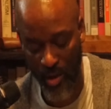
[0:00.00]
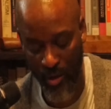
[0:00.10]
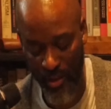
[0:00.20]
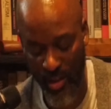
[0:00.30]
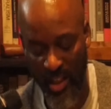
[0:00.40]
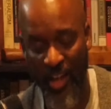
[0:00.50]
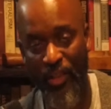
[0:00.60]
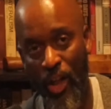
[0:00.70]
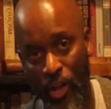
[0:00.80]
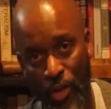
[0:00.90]
or the death
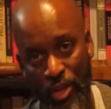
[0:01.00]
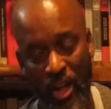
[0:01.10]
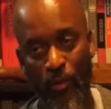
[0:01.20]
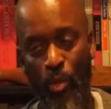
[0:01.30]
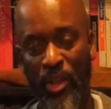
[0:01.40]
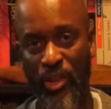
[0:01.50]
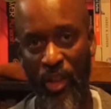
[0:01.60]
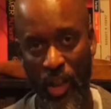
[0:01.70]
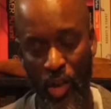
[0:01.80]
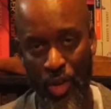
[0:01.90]
urge of Western
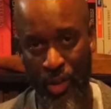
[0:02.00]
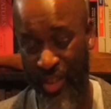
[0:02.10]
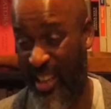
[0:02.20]
culture, the